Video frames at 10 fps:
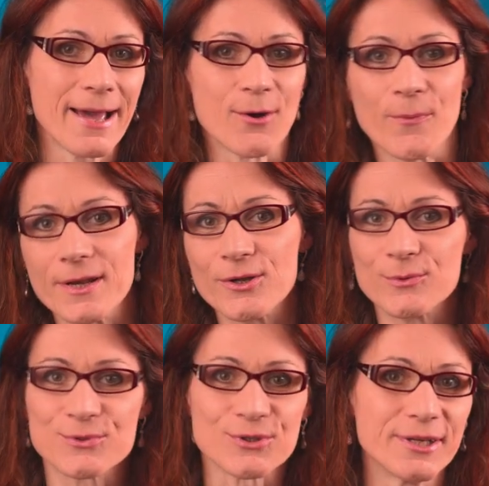Mac,
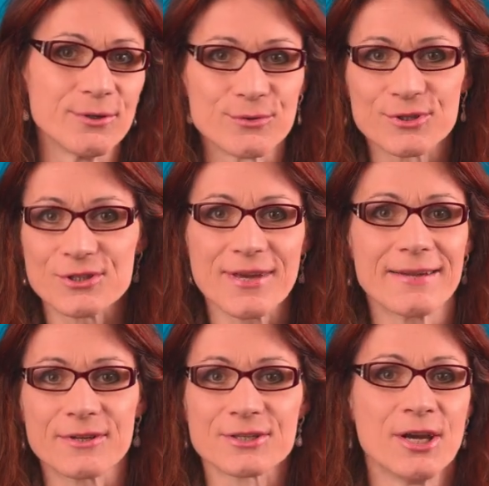Windows, Linux,
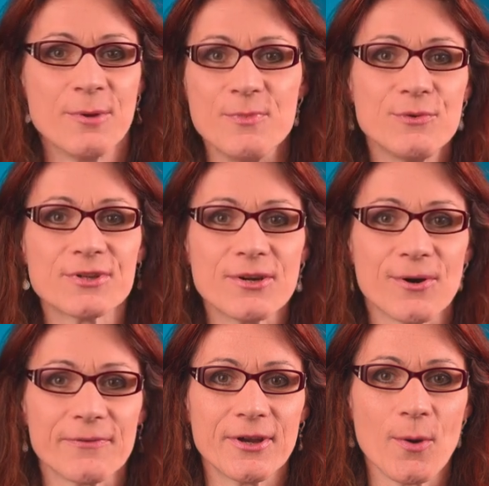servers, music
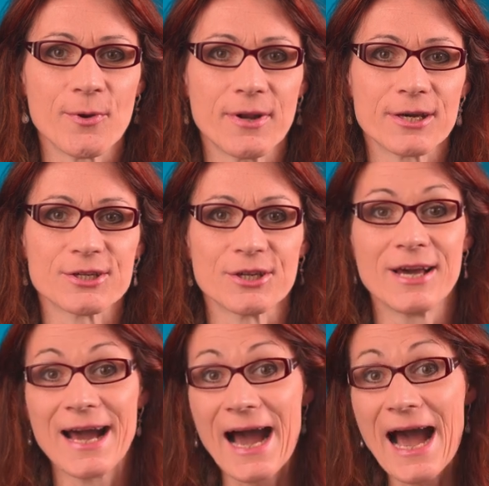or video
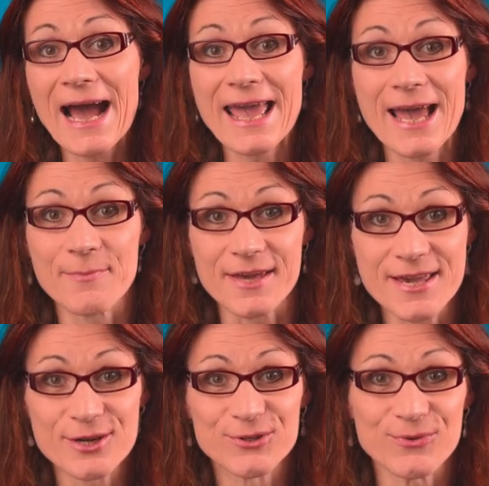production, I am
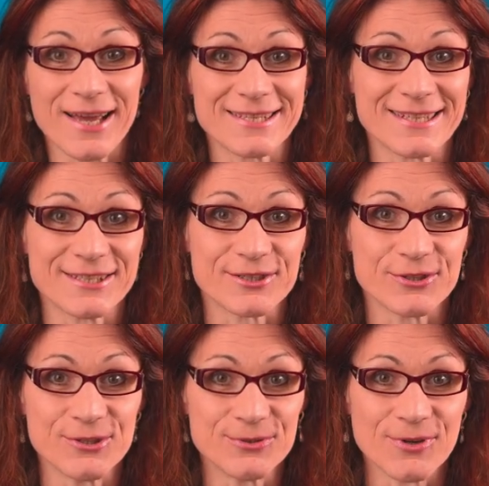here to
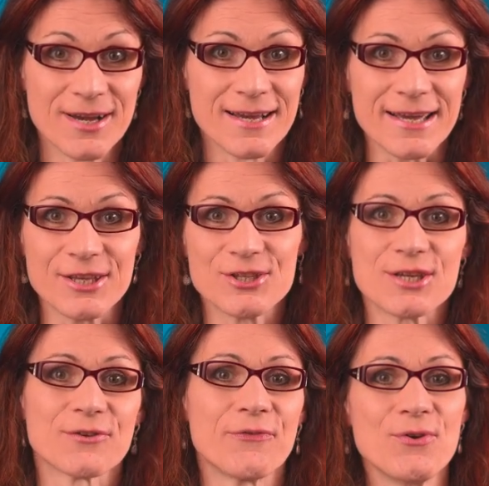assist you. In
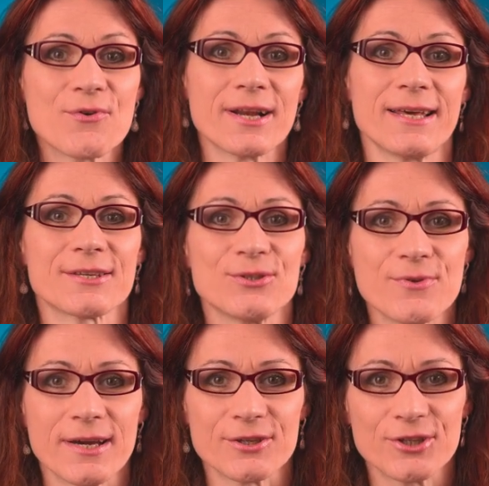just few clicks,
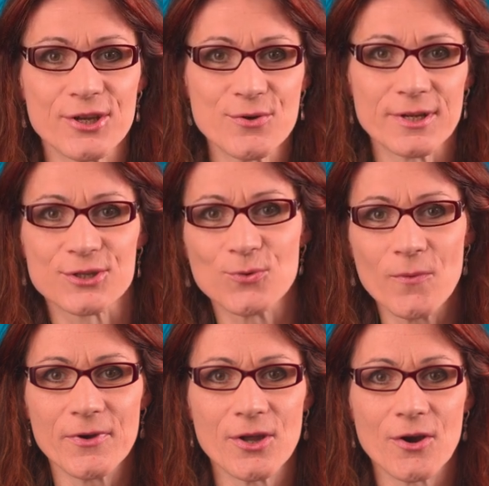you can schedule a
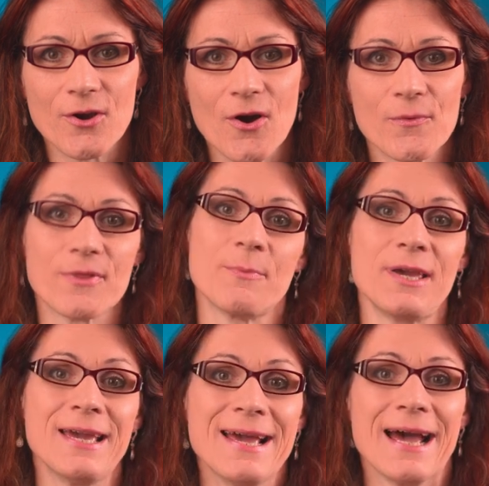Zoom video call with
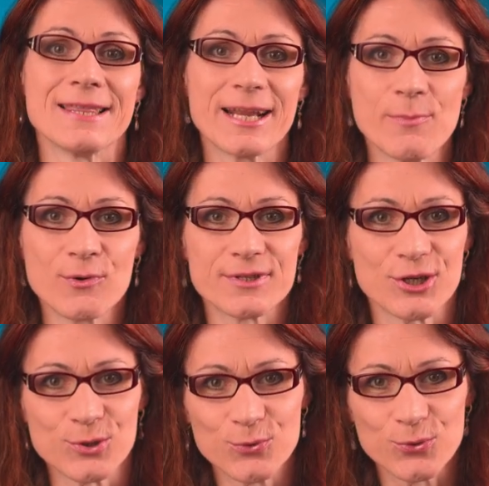me and remote
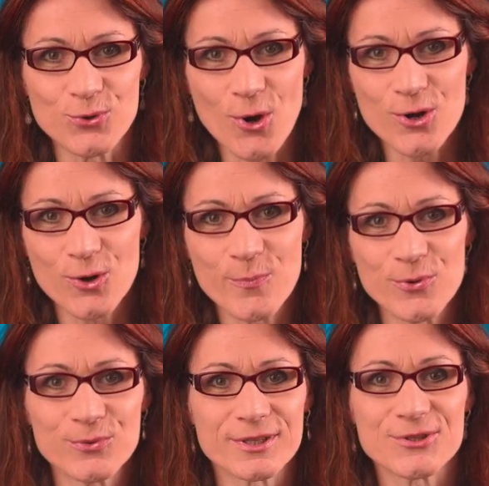session to your
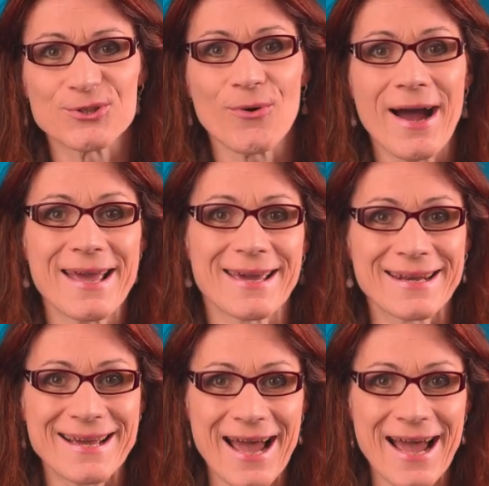computer so I can